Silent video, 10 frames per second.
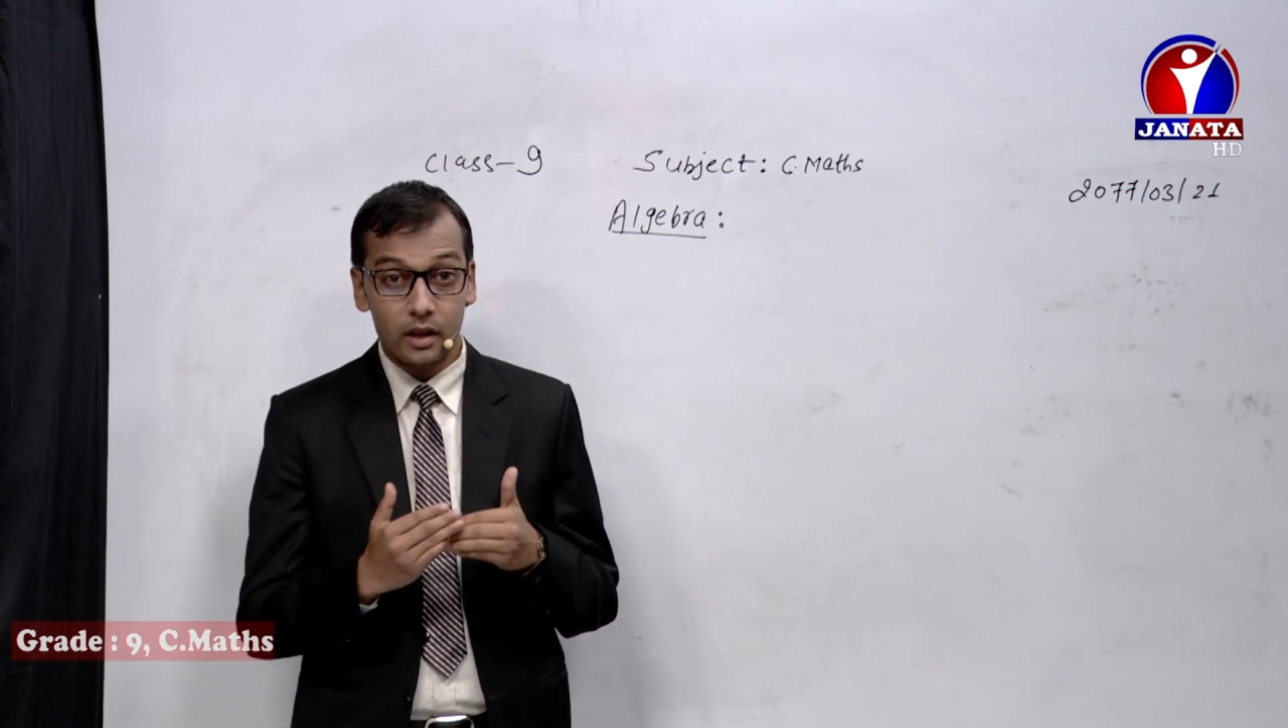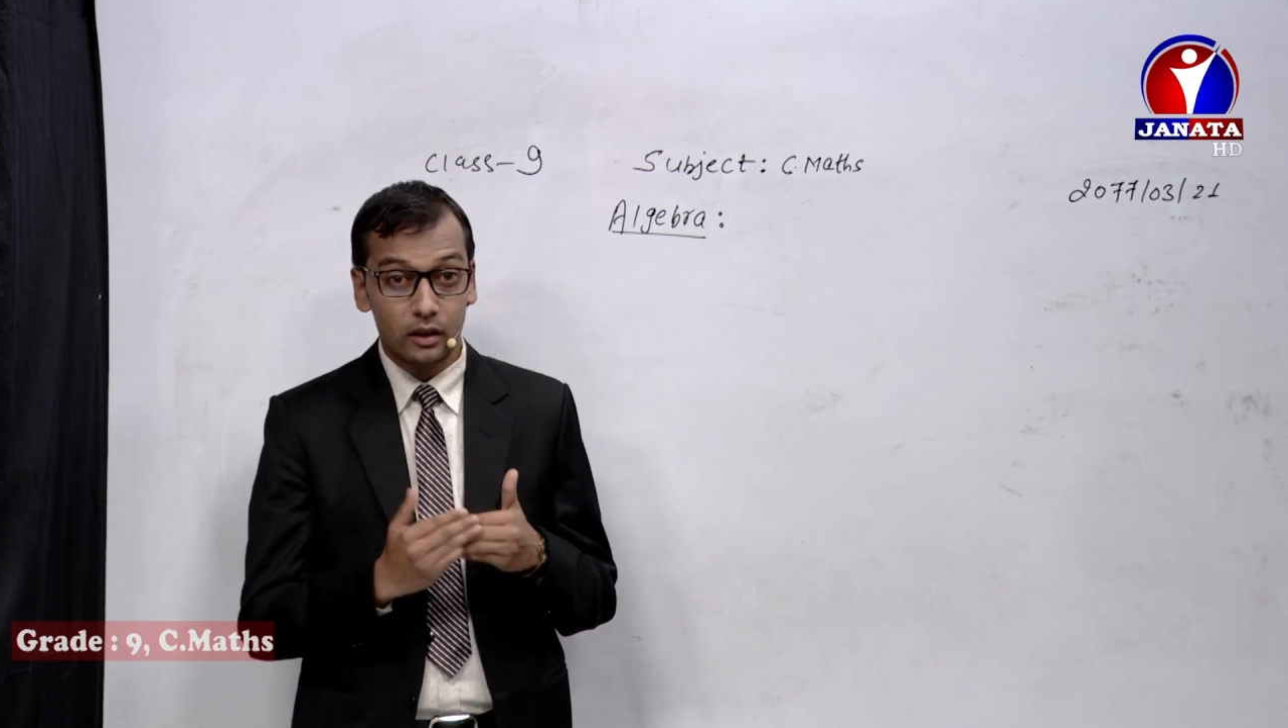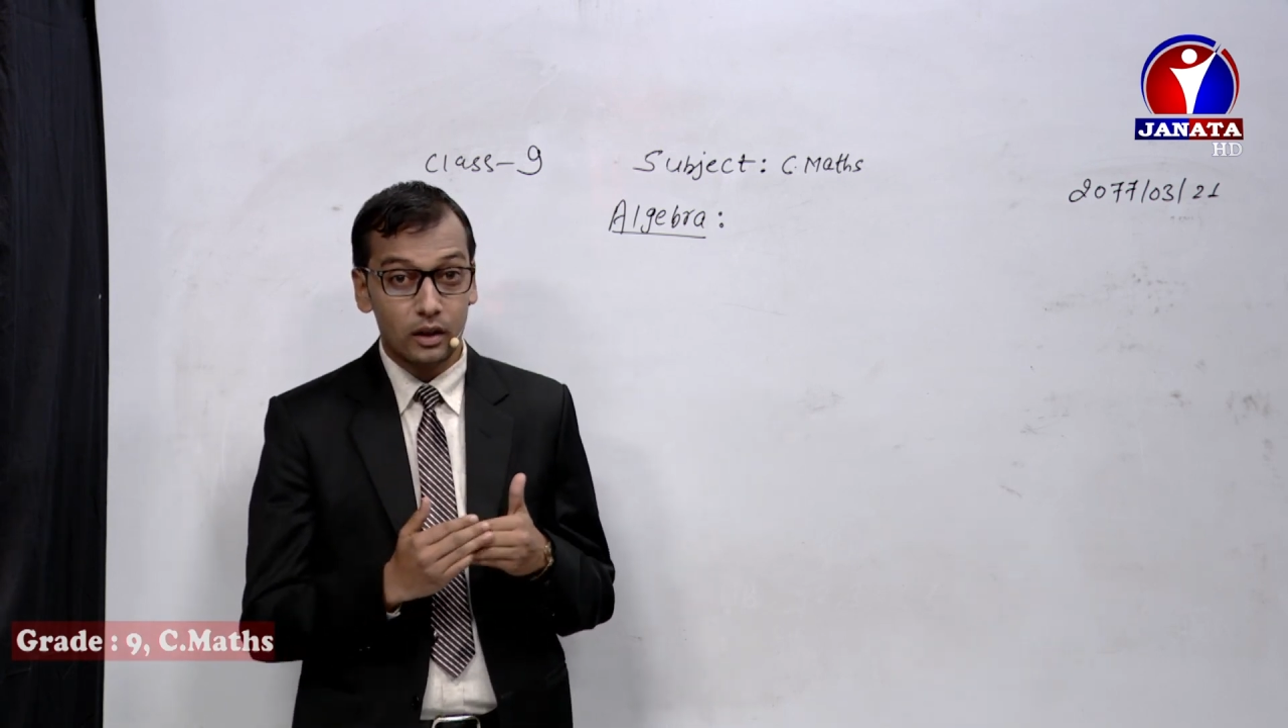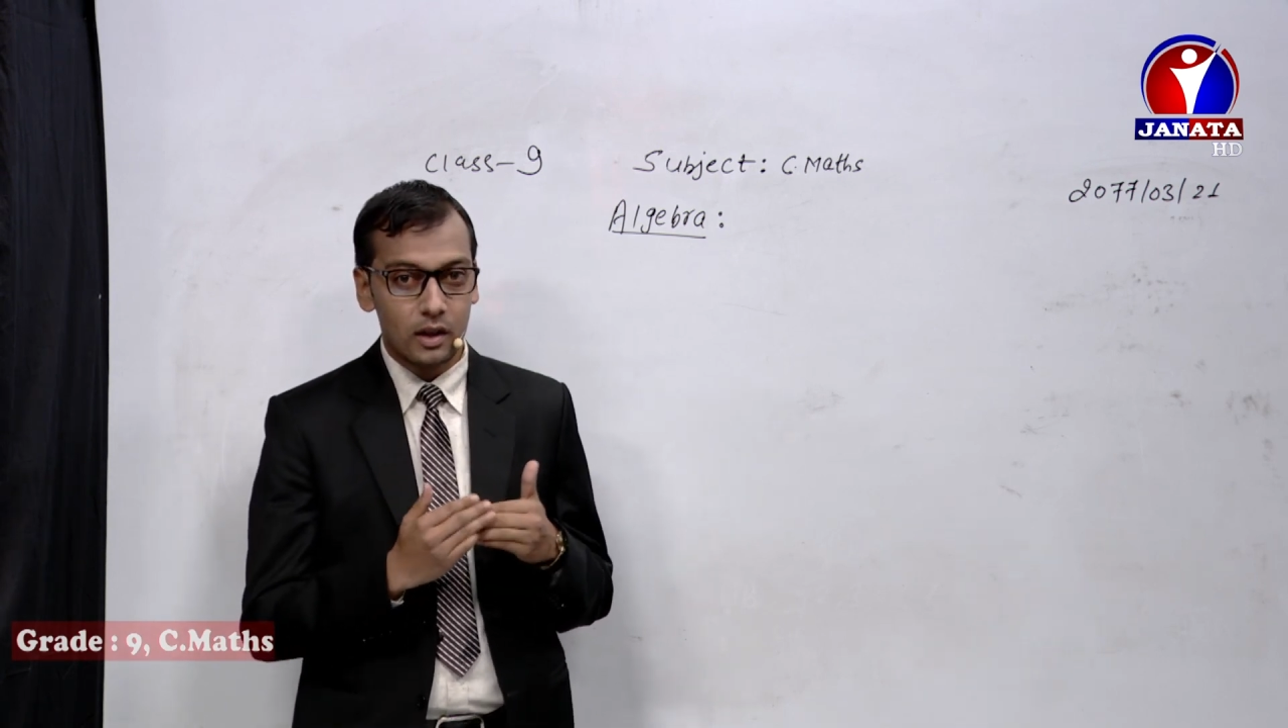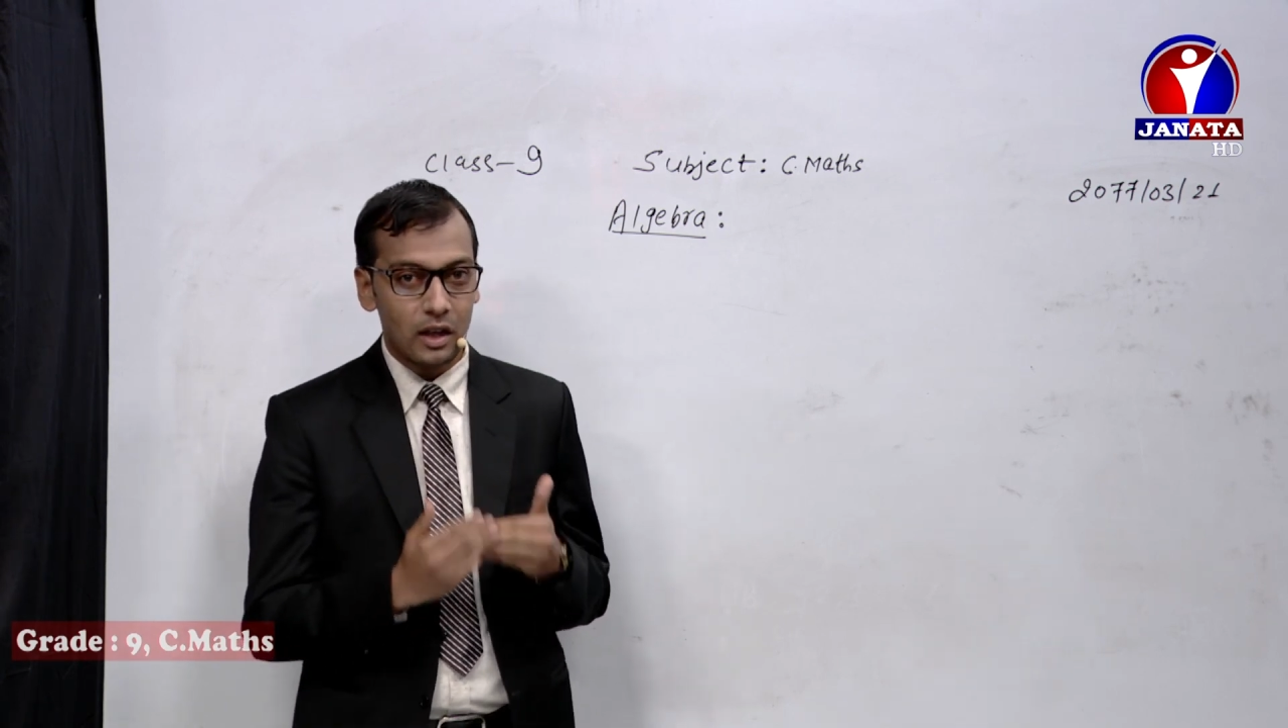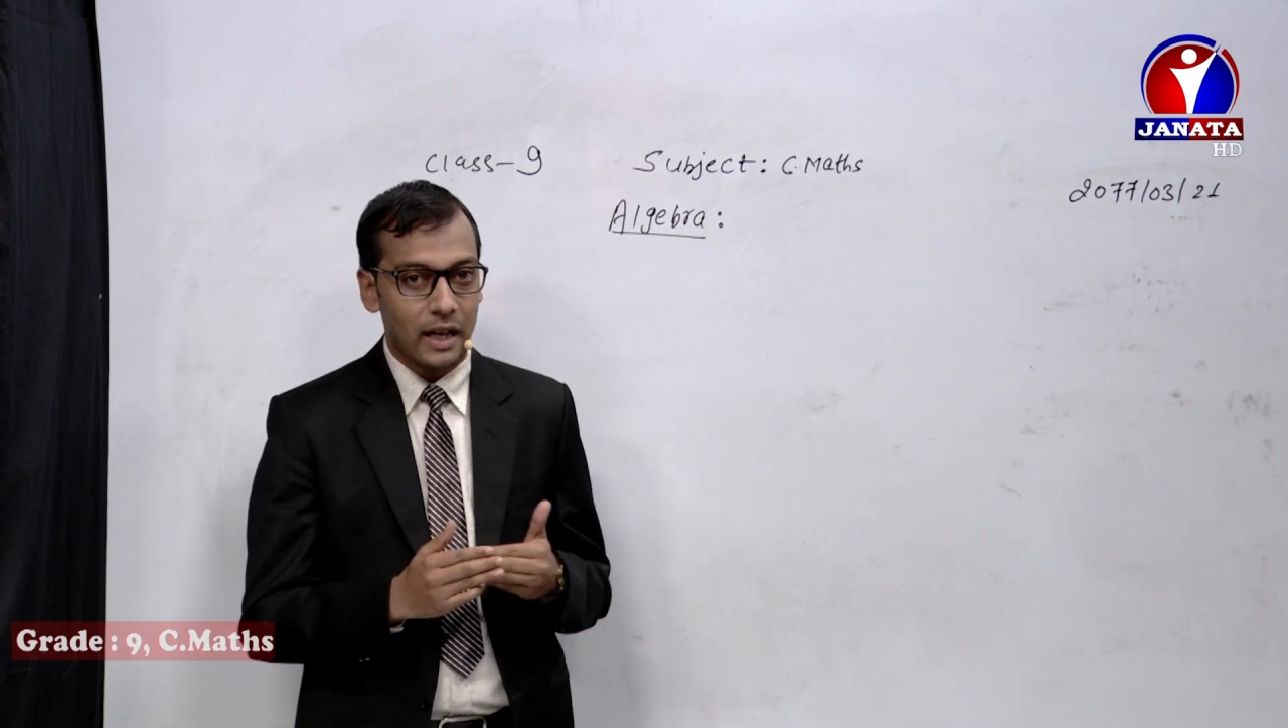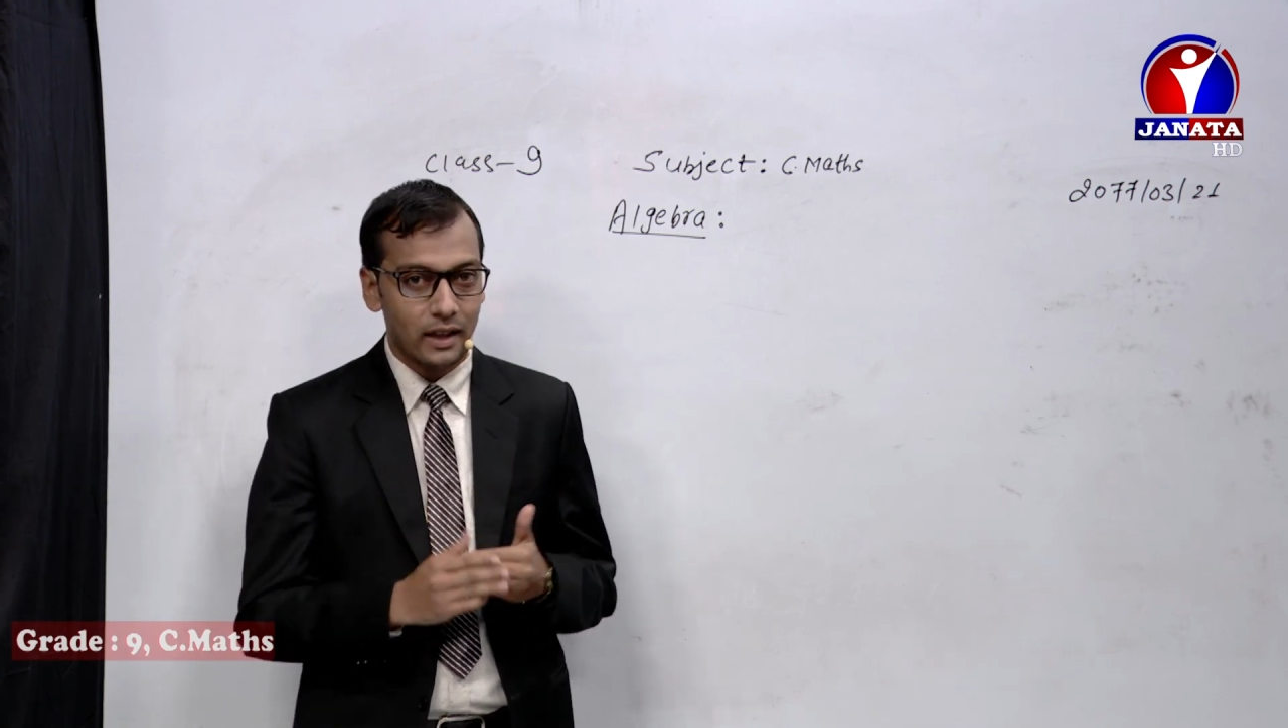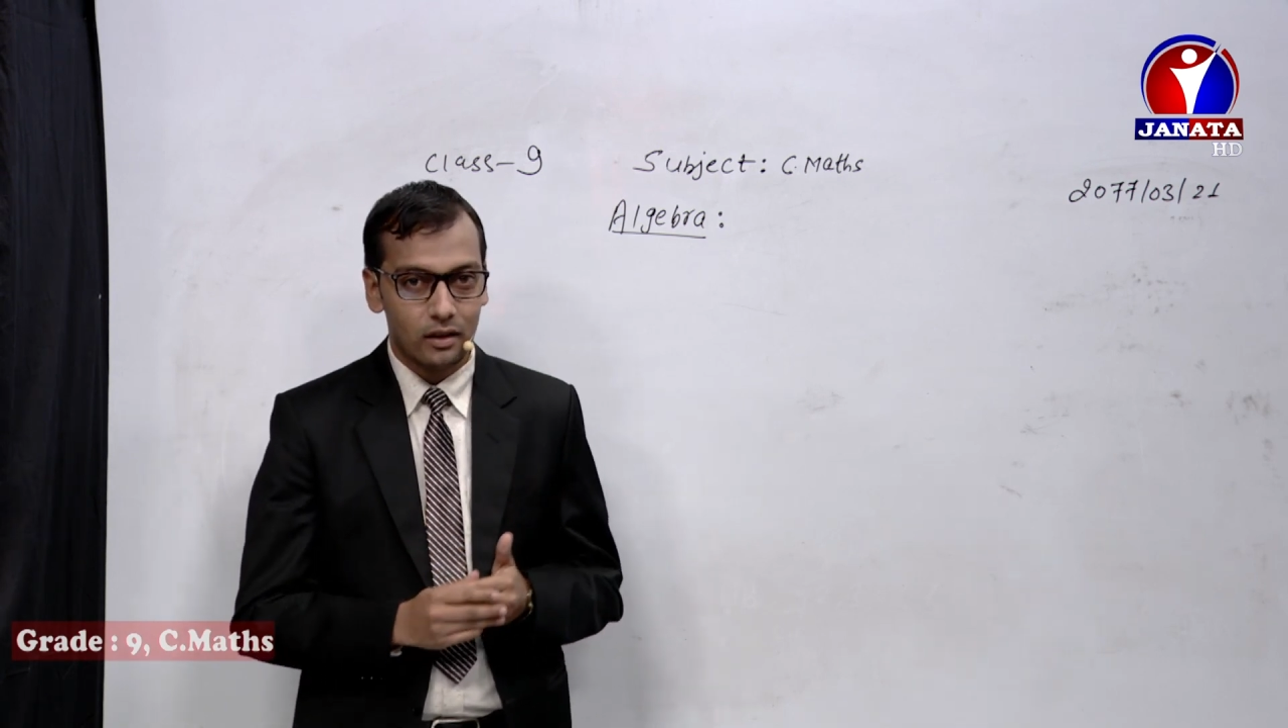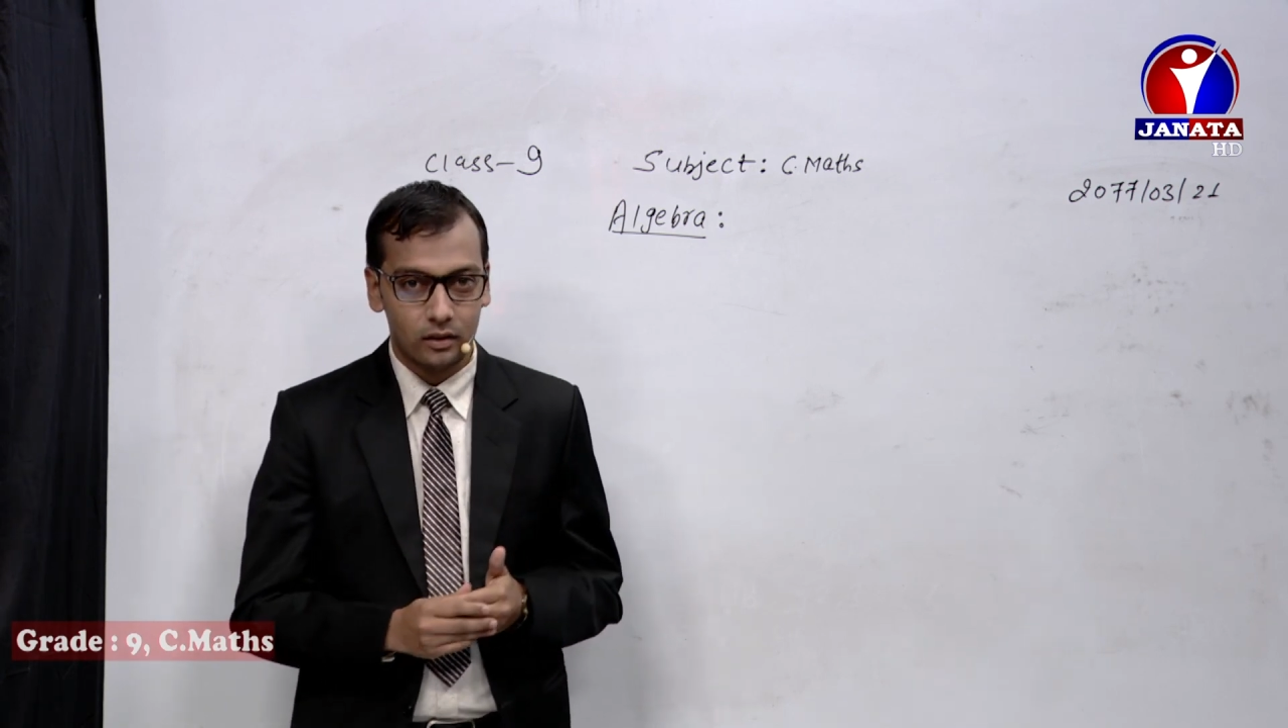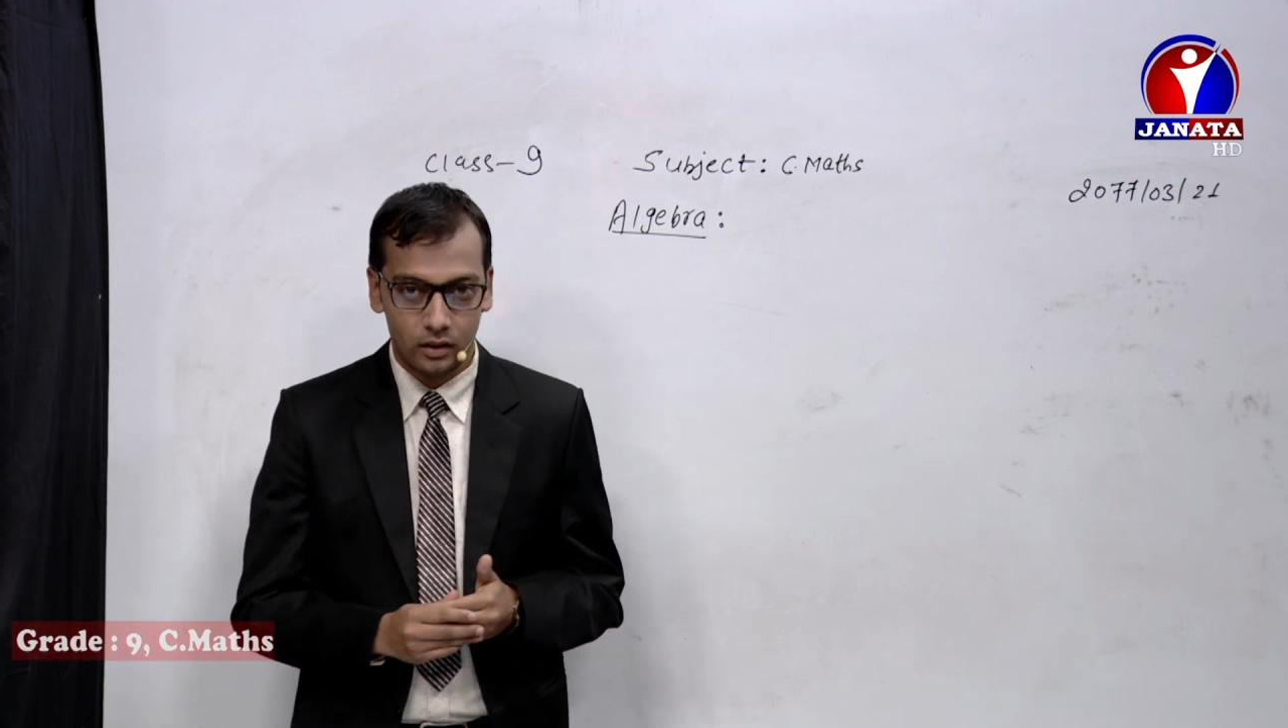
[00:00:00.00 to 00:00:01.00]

on the slide.